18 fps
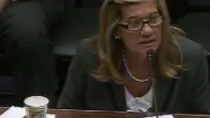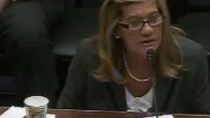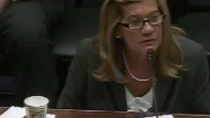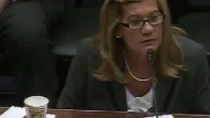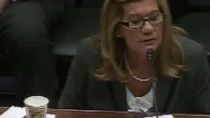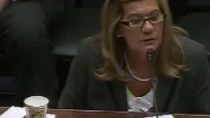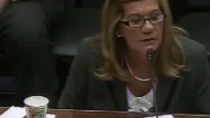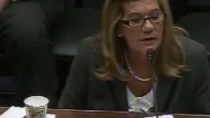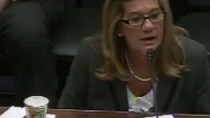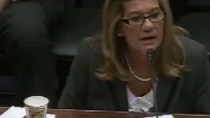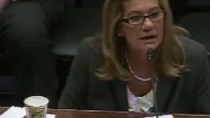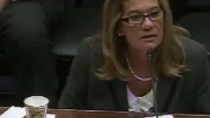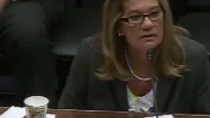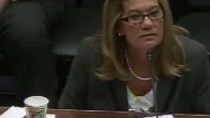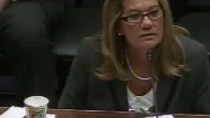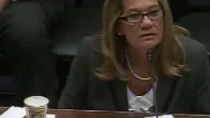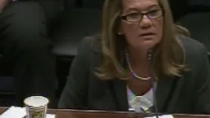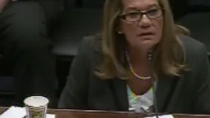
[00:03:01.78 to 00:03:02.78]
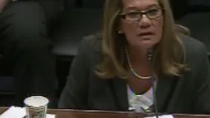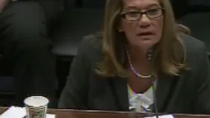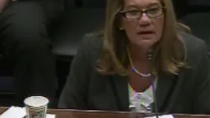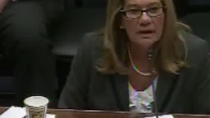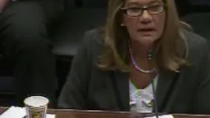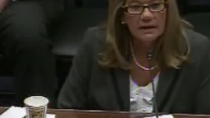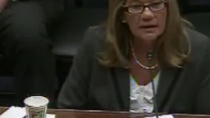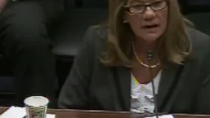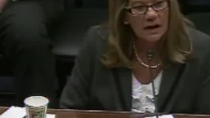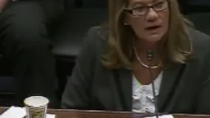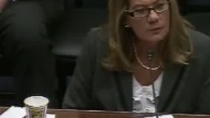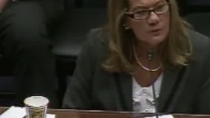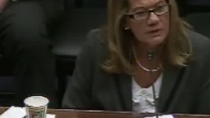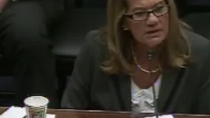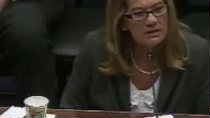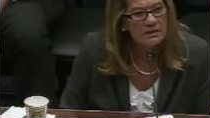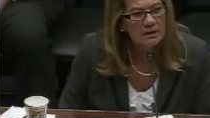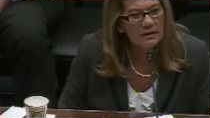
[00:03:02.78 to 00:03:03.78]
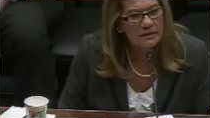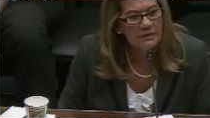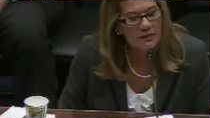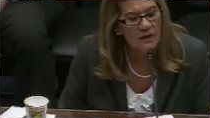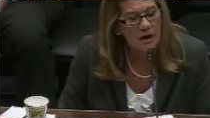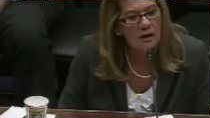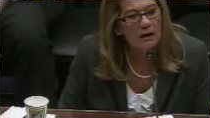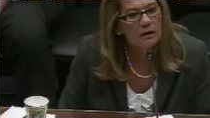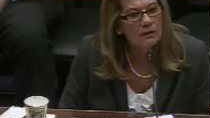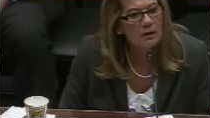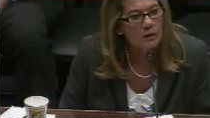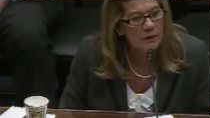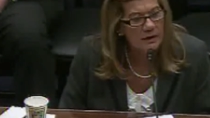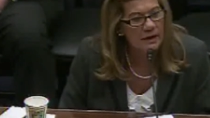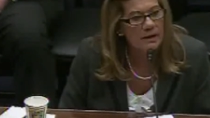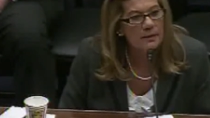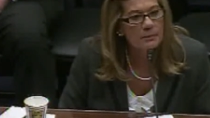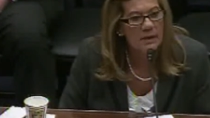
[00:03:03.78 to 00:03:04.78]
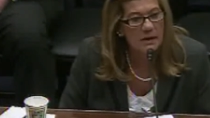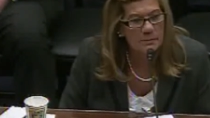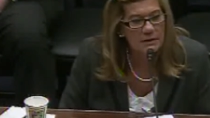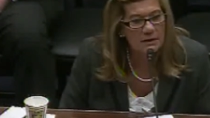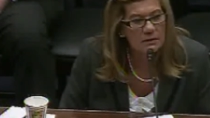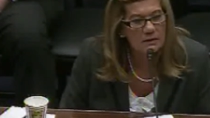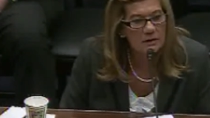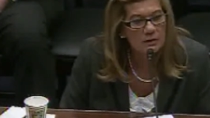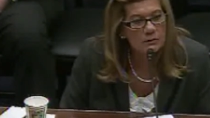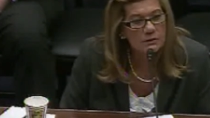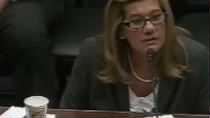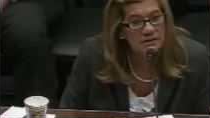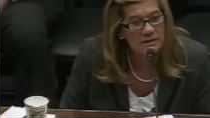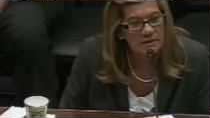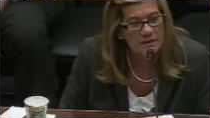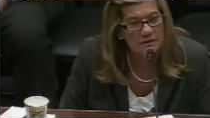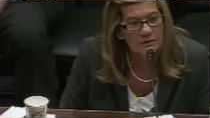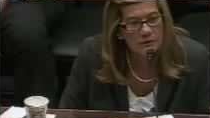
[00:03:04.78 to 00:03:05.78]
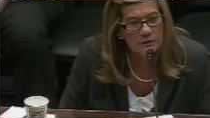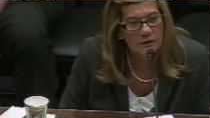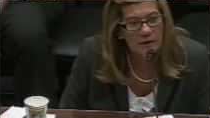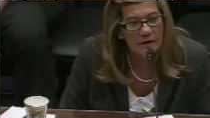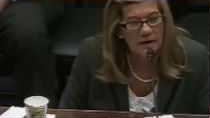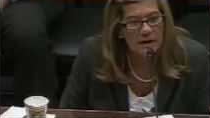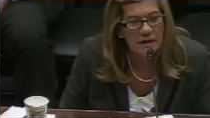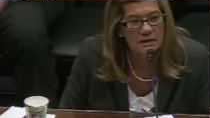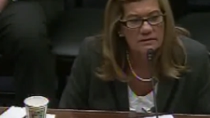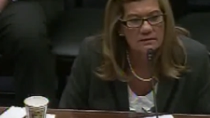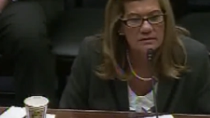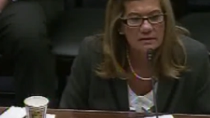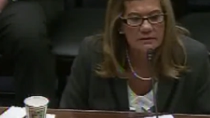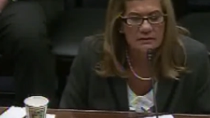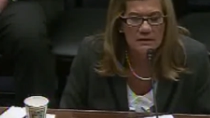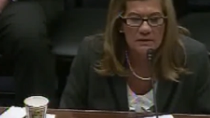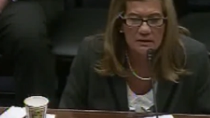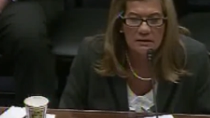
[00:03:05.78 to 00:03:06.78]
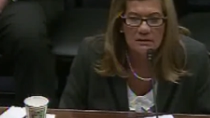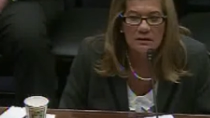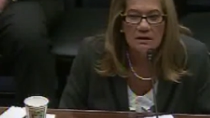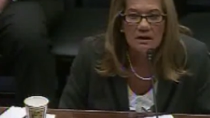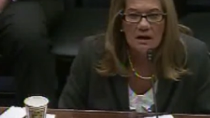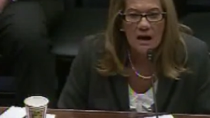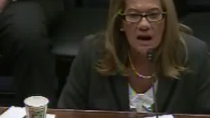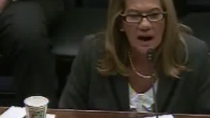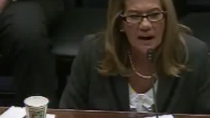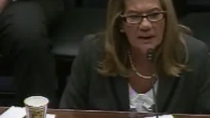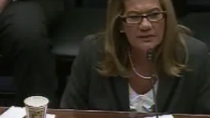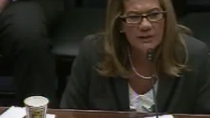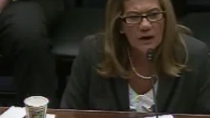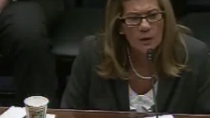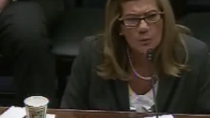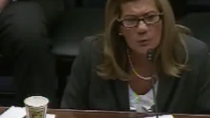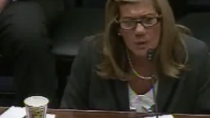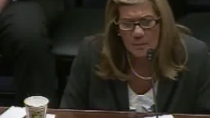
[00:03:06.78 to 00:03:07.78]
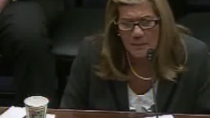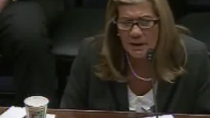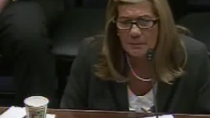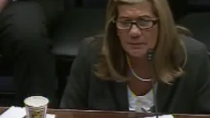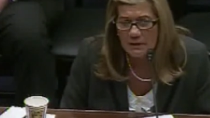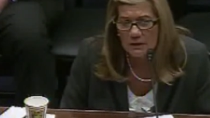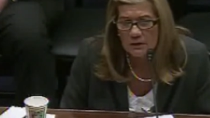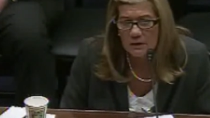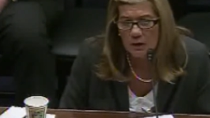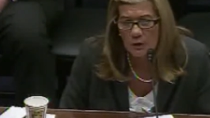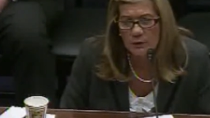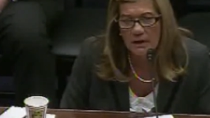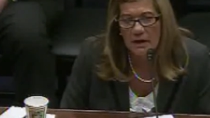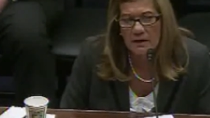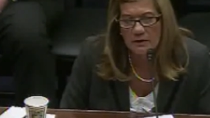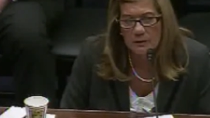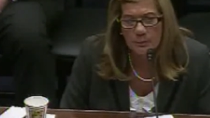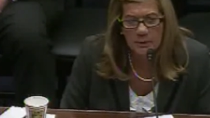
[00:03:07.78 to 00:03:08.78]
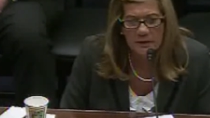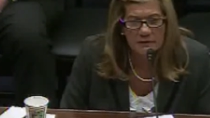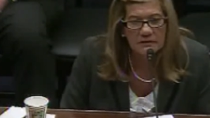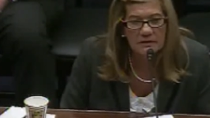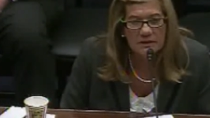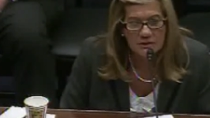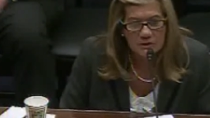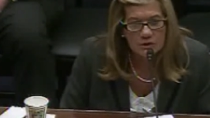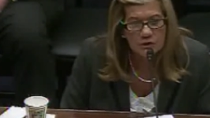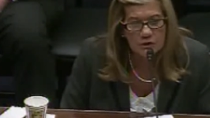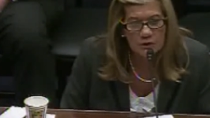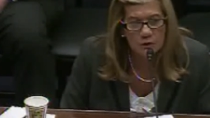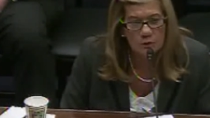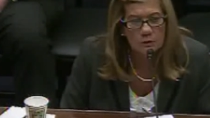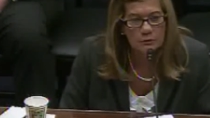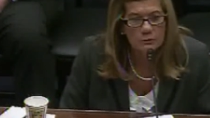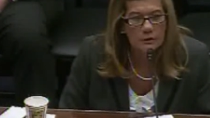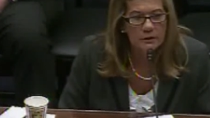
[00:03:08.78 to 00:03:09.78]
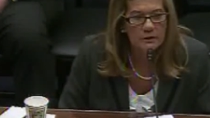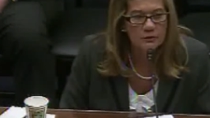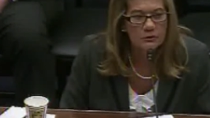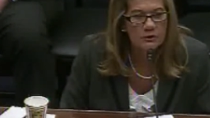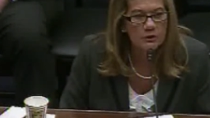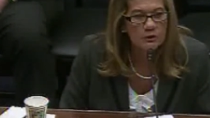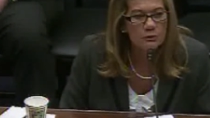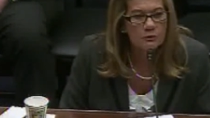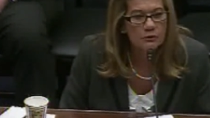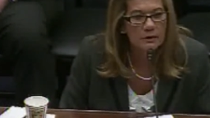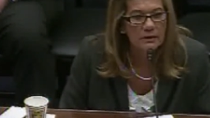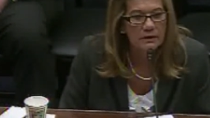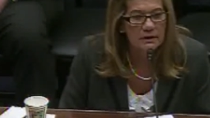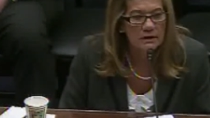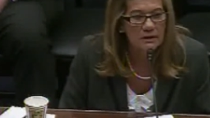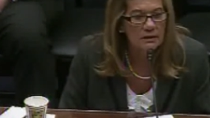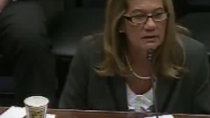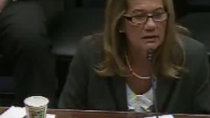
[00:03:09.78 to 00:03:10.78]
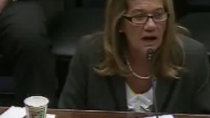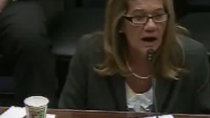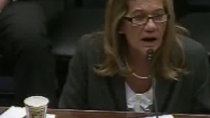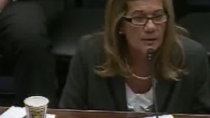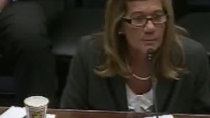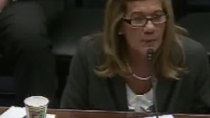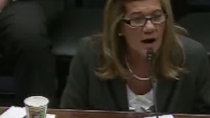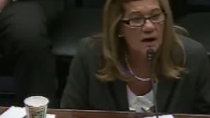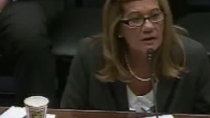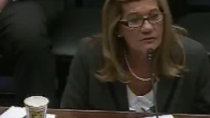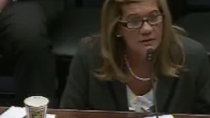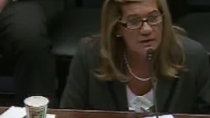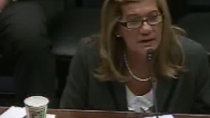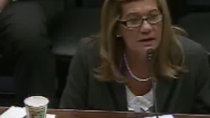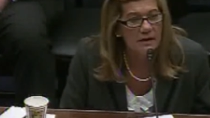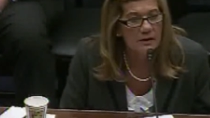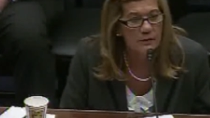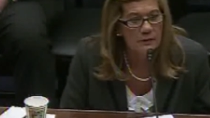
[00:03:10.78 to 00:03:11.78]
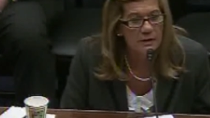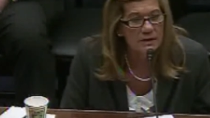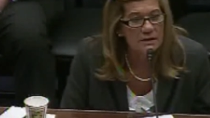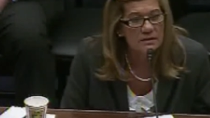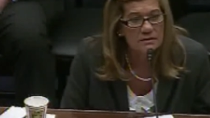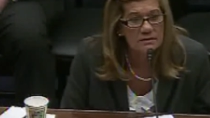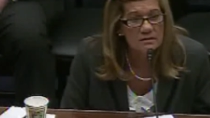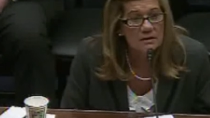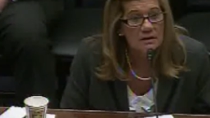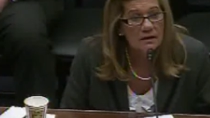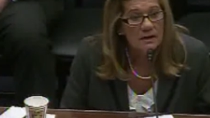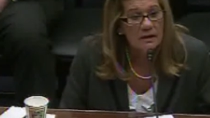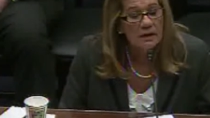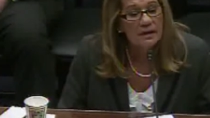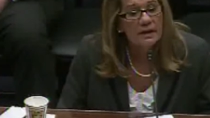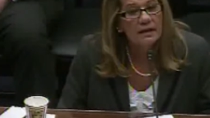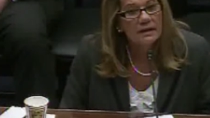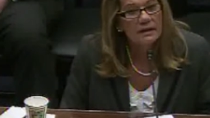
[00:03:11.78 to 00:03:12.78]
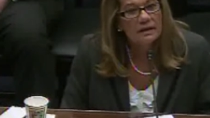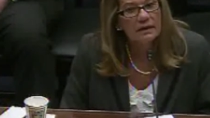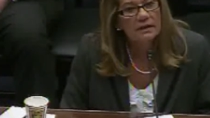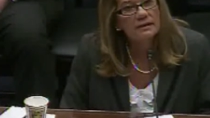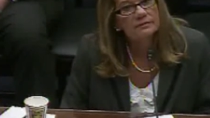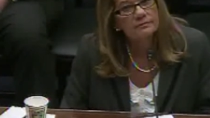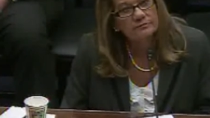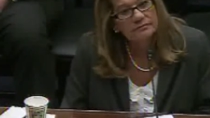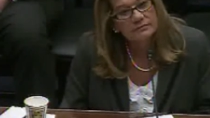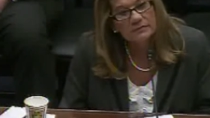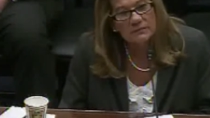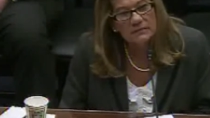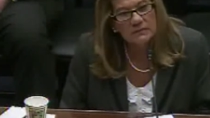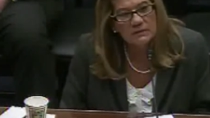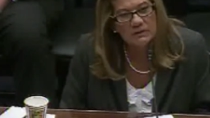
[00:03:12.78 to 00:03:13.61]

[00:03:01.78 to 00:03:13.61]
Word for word: teacher grants, and I originally thought, okay, maybe it'll go to teacher grants, and then I thought, well, maybe it'll go to underprivileged children or children in high poverty areas. And